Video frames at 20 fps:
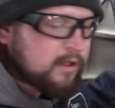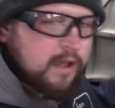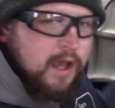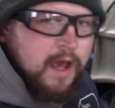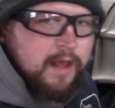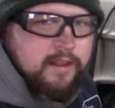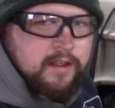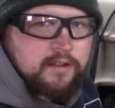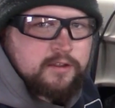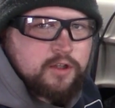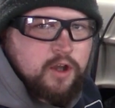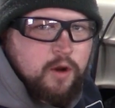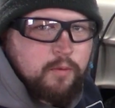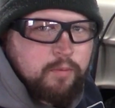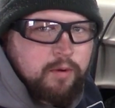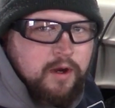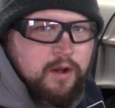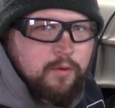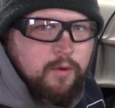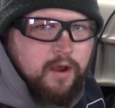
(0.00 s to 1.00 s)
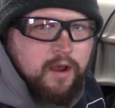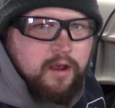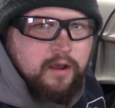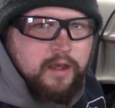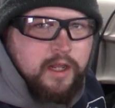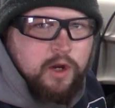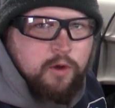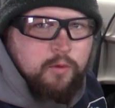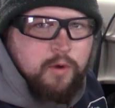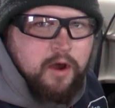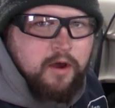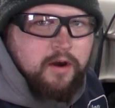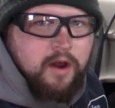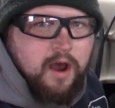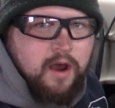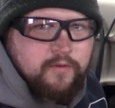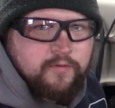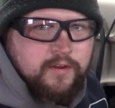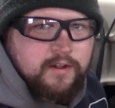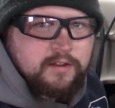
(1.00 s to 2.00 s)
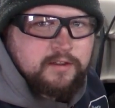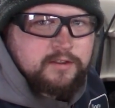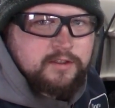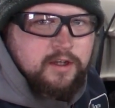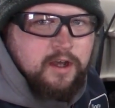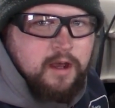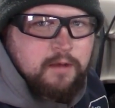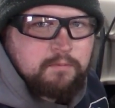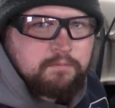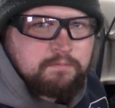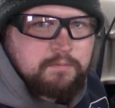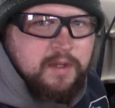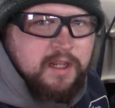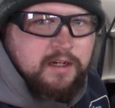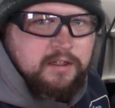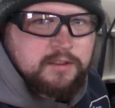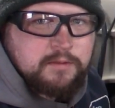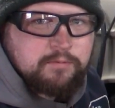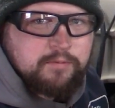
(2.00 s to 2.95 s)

I think it's going pretty well. I don't weld often, so I'm getting some